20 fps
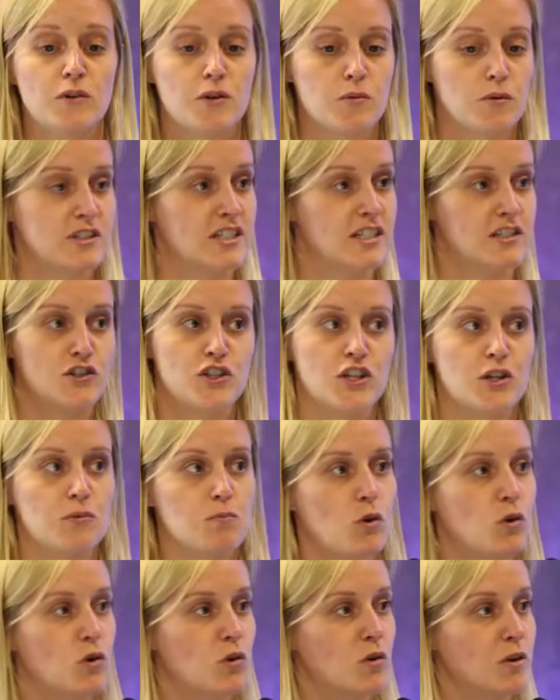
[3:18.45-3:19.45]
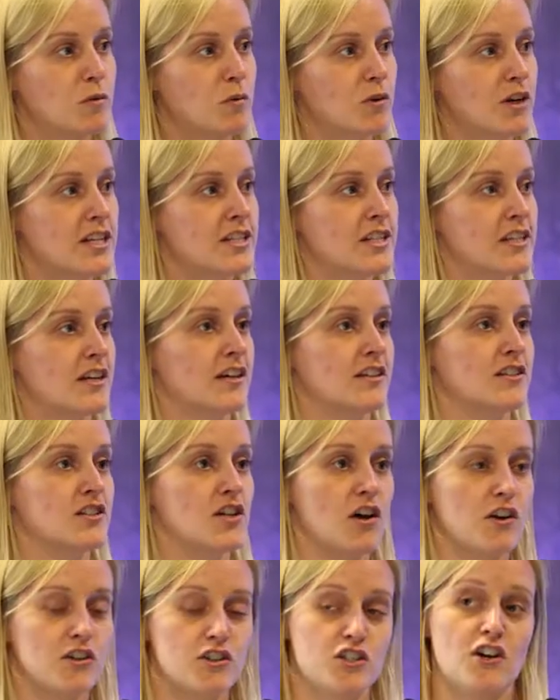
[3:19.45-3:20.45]
we wanted to do more. We wanted to
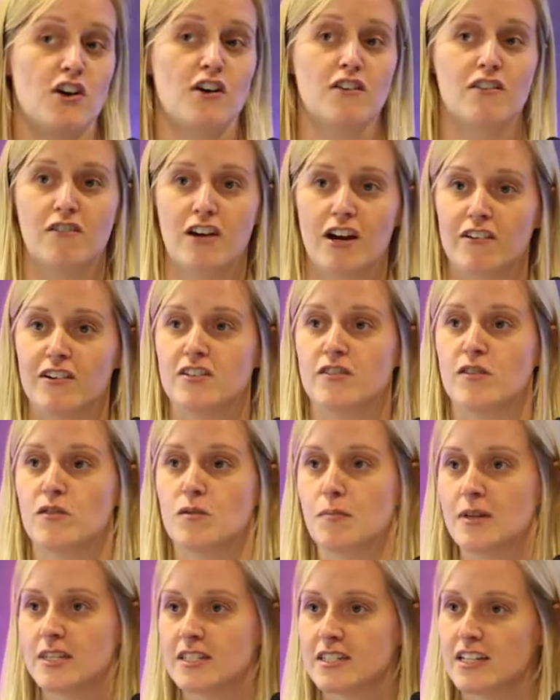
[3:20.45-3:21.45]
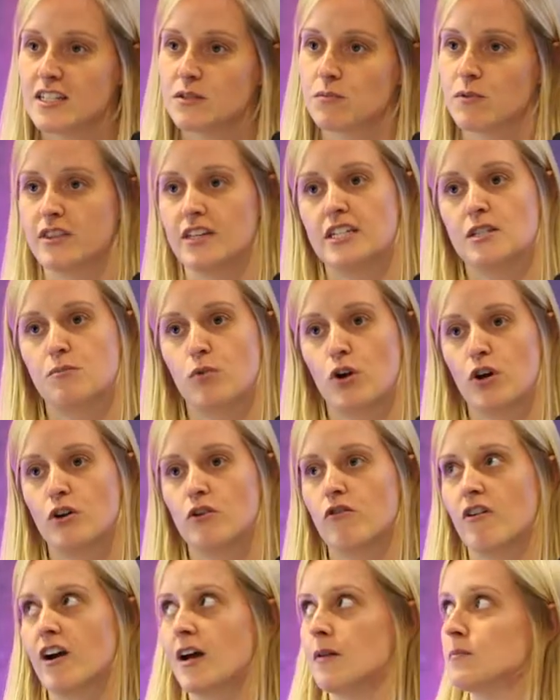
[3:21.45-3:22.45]
touch other areas of the business with these
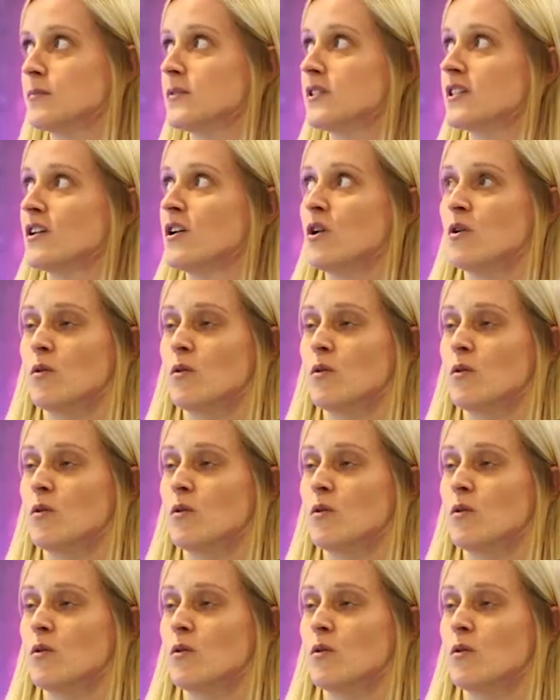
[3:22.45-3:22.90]
programmes.